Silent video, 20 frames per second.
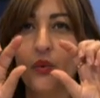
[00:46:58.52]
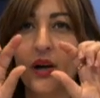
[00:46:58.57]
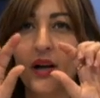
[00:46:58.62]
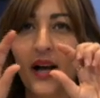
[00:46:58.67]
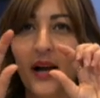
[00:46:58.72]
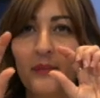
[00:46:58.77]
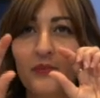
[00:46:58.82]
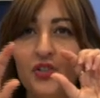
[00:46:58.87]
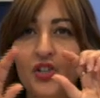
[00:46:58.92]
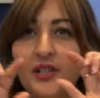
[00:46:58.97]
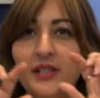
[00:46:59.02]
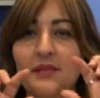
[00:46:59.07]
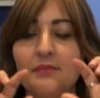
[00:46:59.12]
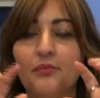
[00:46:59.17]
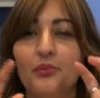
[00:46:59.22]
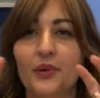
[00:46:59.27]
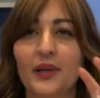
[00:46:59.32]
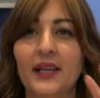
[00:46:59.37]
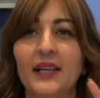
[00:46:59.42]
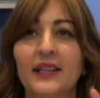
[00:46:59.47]
I'm just
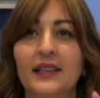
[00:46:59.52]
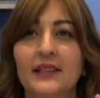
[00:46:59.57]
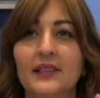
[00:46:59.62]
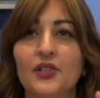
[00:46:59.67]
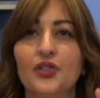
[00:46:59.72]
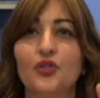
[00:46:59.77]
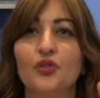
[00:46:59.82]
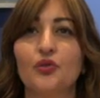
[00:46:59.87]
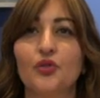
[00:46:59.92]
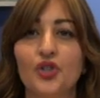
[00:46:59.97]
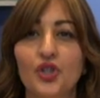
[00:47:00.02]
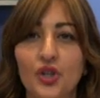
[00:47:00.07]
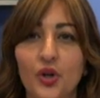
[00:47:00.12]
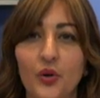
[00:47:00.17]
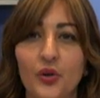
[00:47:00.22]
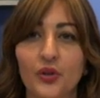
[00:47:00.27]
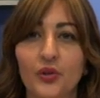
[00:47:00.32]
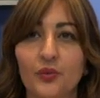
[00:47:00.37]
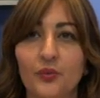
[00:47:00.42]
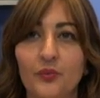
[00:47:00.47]
bringing this to show
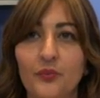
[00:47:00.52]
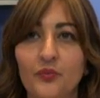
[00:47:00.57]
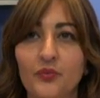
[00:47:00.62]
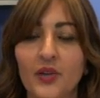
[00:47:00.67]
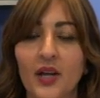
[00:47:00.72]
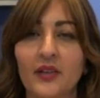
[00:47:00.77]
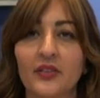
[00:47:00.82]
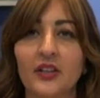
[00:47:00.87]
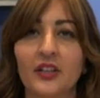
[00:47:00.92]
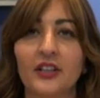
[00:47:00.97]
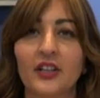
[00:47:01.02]
you that